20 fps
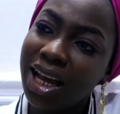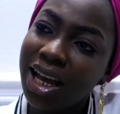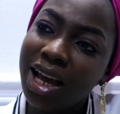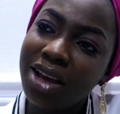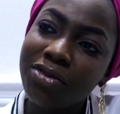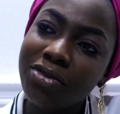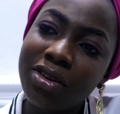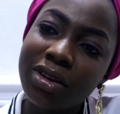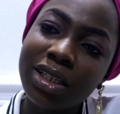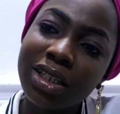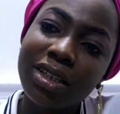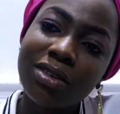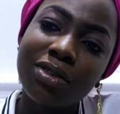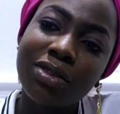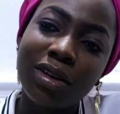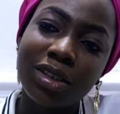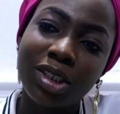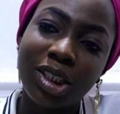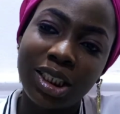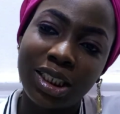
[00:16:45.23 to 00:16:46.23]
I feel it for
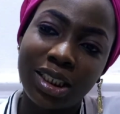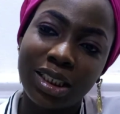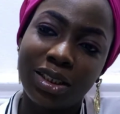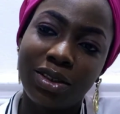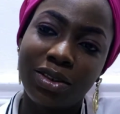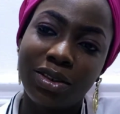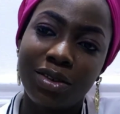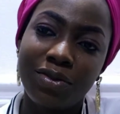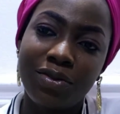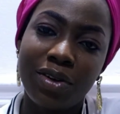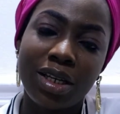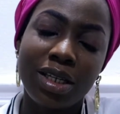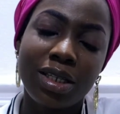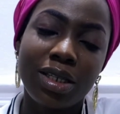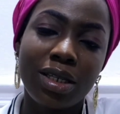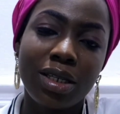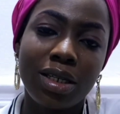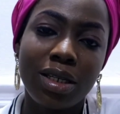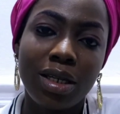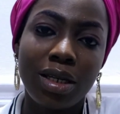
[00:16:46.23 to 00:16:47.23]
Osun State
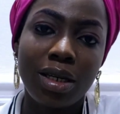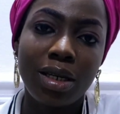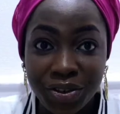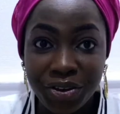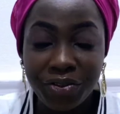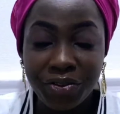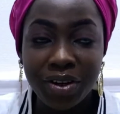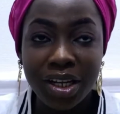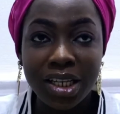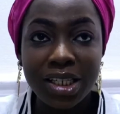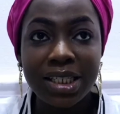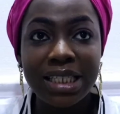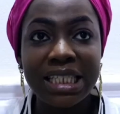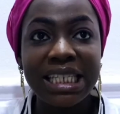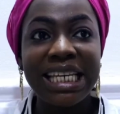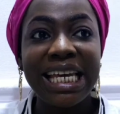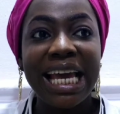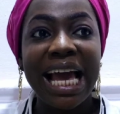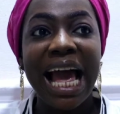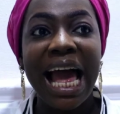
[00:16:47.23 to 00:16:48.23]

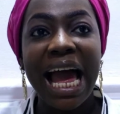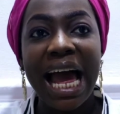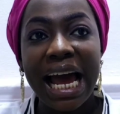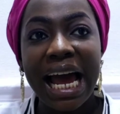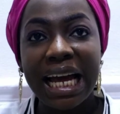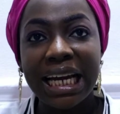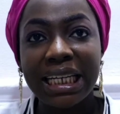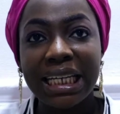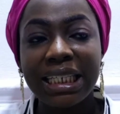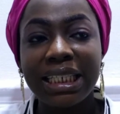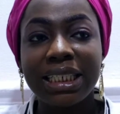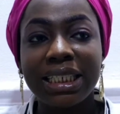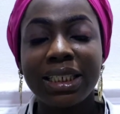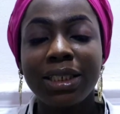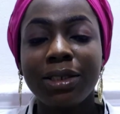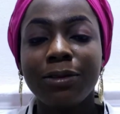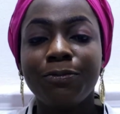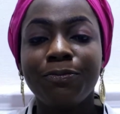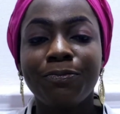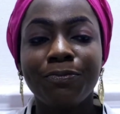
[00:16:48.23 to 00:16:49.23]
University,
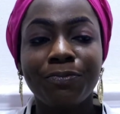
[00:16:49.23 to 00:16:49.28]
and